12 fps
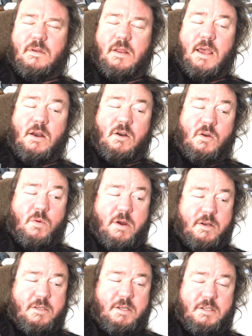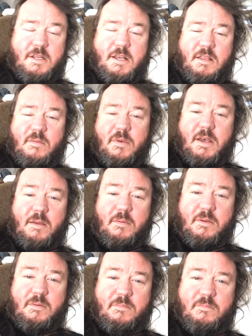I don't know where it says that in the
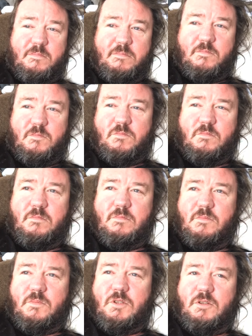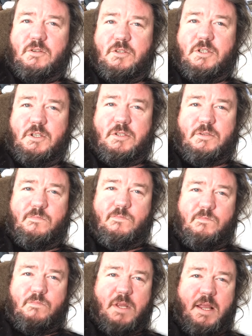Bible. There's just
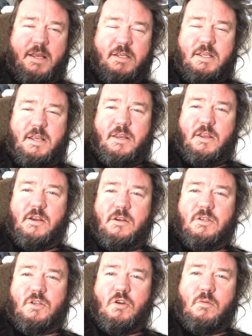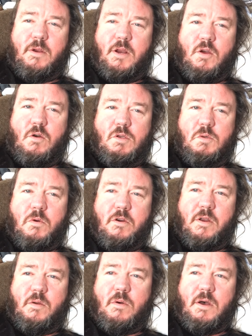18 years, nobody knows
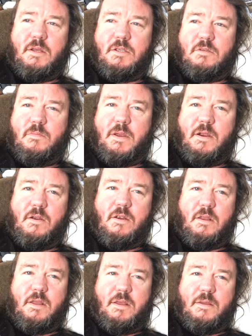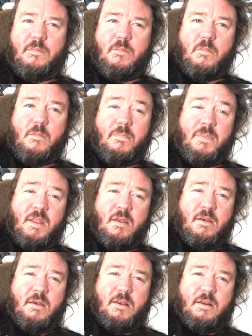where he was, apparently.
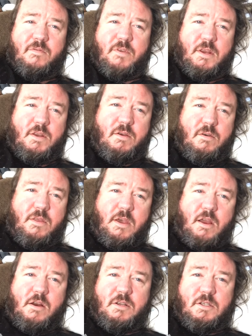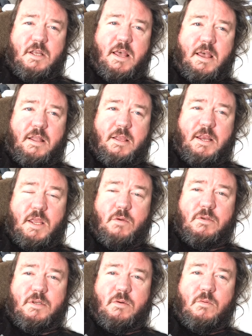And if they do, they aren't saying that he
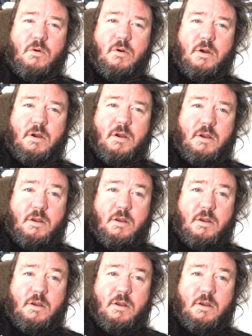was at war.